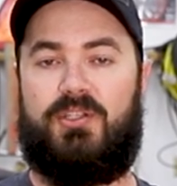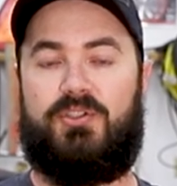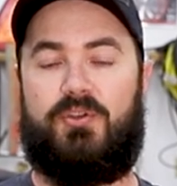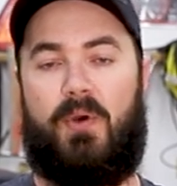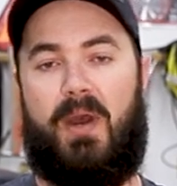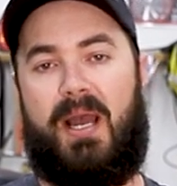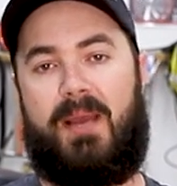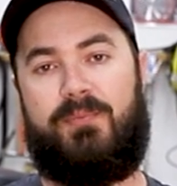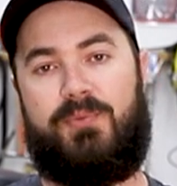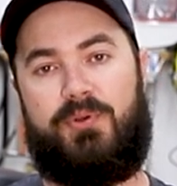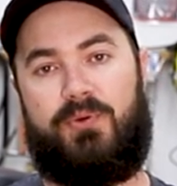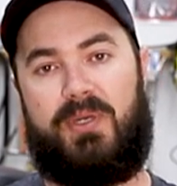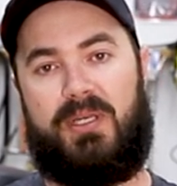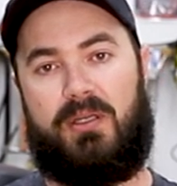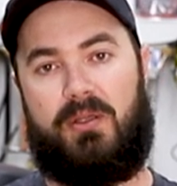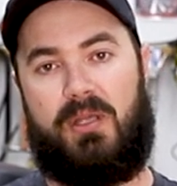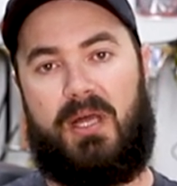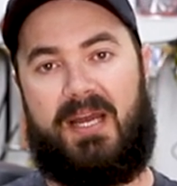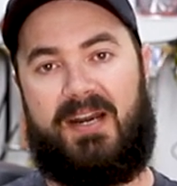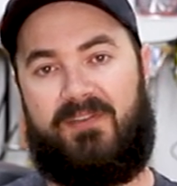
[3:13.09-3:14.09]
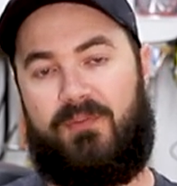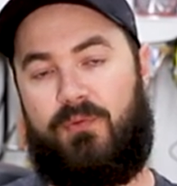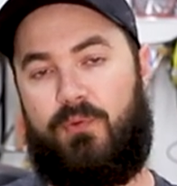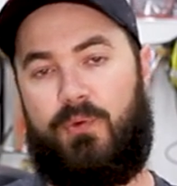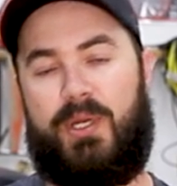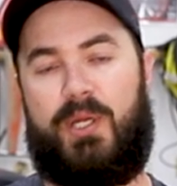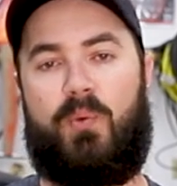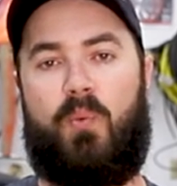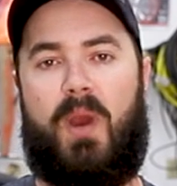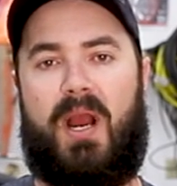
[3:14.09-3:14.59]
so I'm doing a lot of
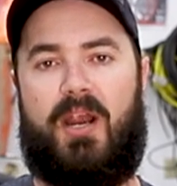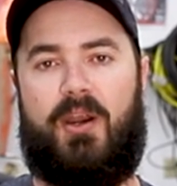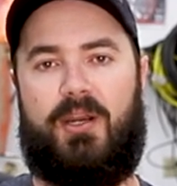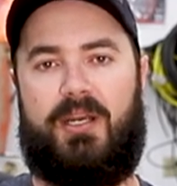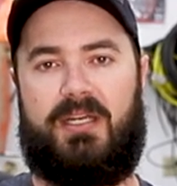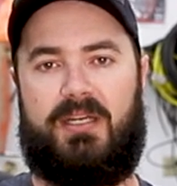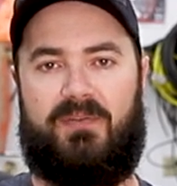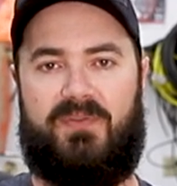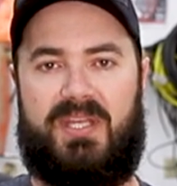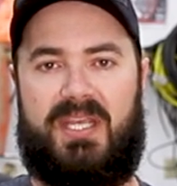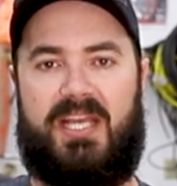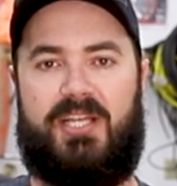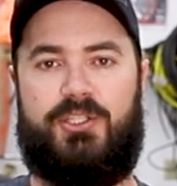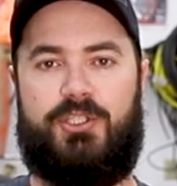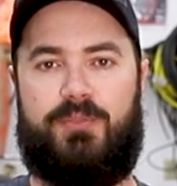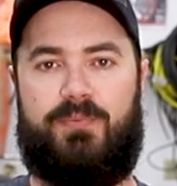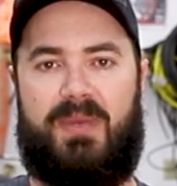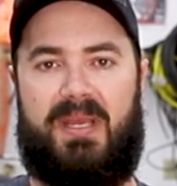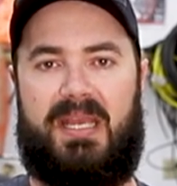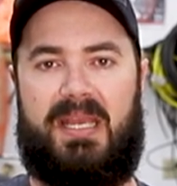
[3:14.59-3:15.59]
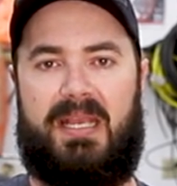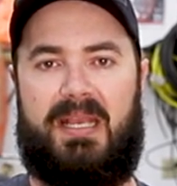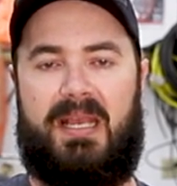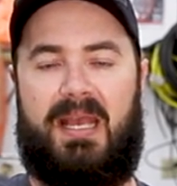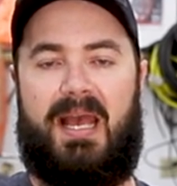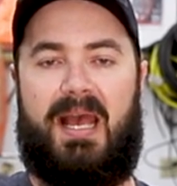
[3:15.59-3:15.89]
rewiring of the engine bay,